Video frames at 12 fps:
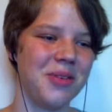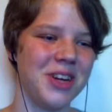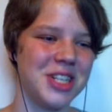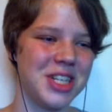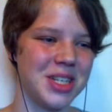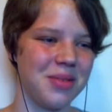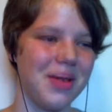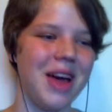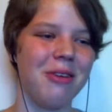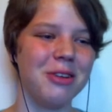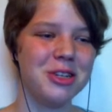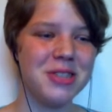she's
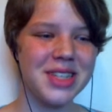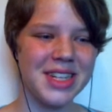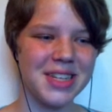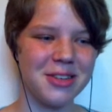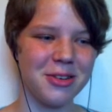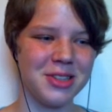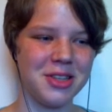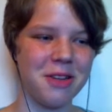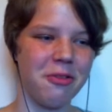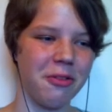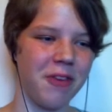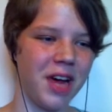away. What do 6-year-olds do
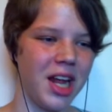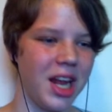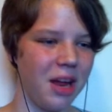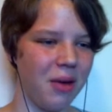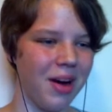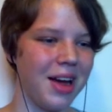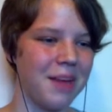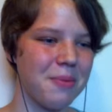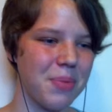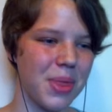for fun anyway?